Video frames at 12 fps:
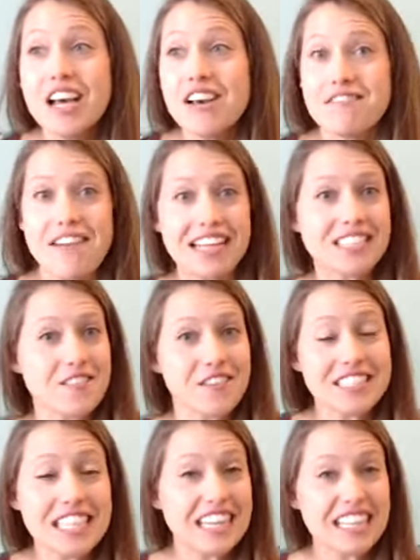fancy
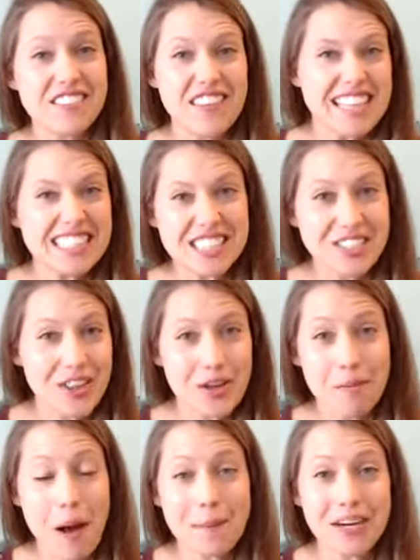fertility devices or
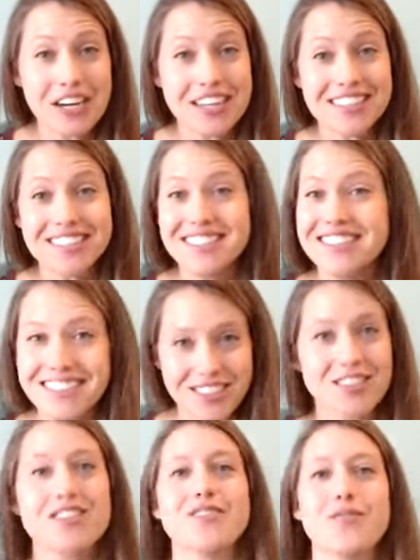thermometers.
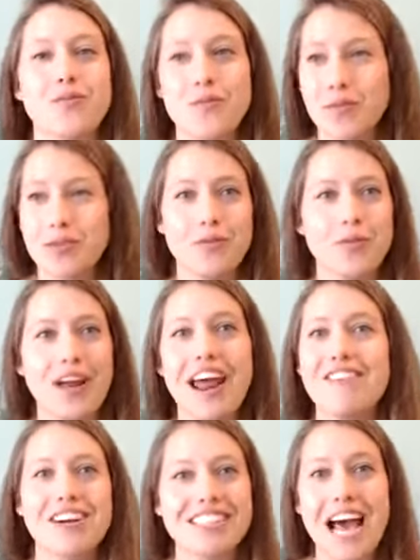
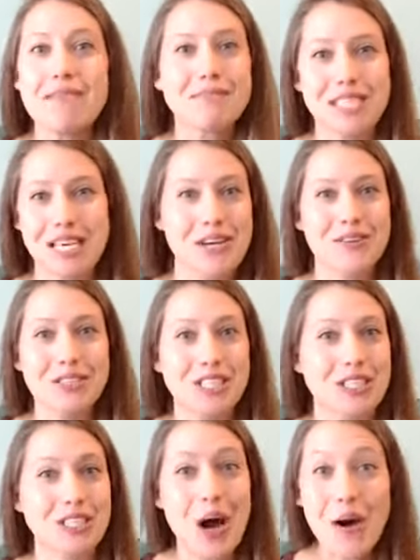Whatever, it's up to you.
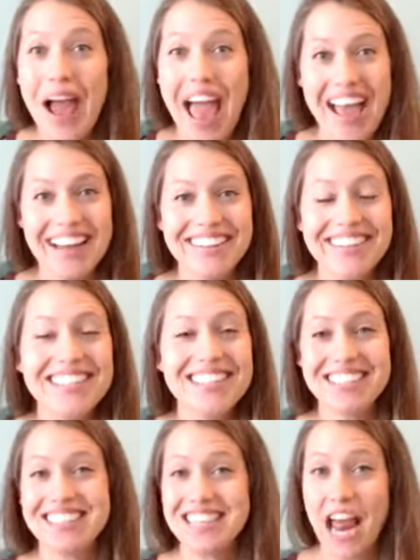Just go ahead,
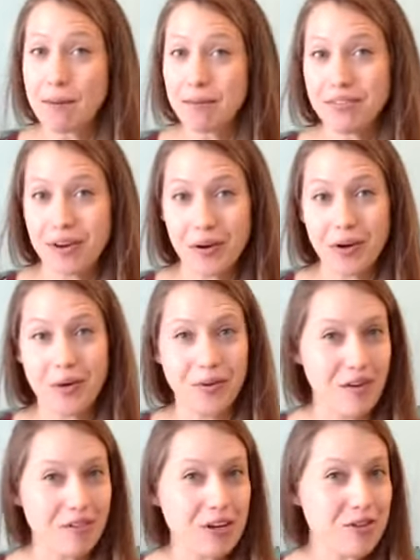snap a photo,
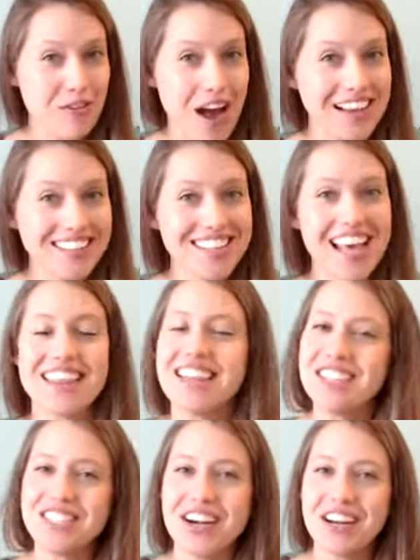whatever you find, and
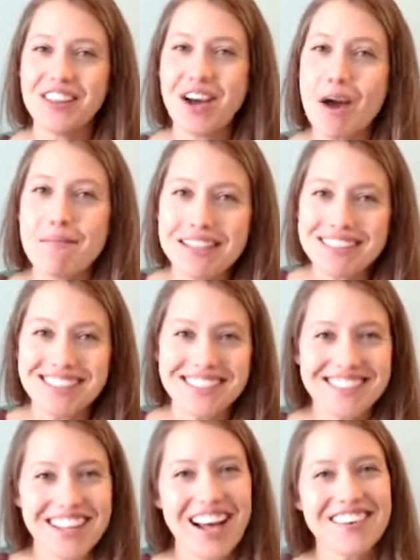then share it in the comments.
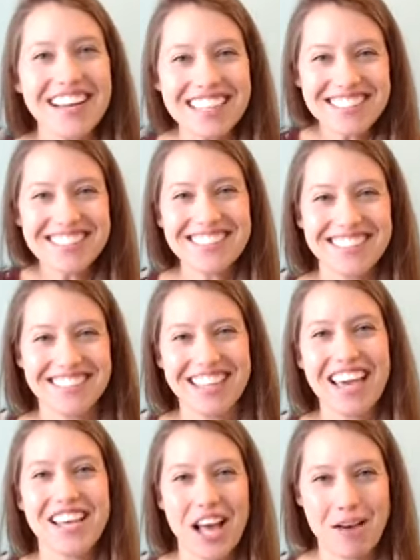All right?
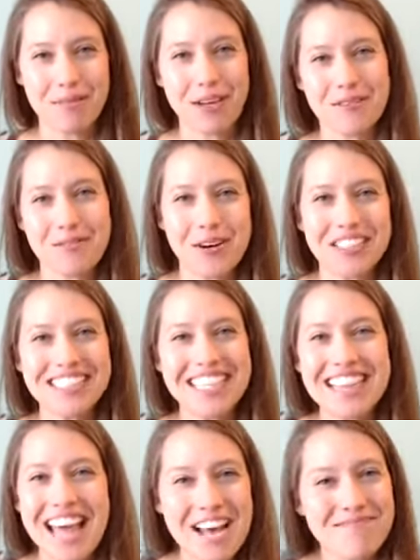Okay, I'm looking forward to
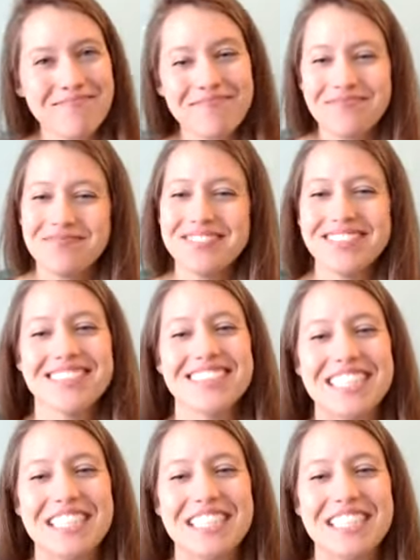seeing them. See you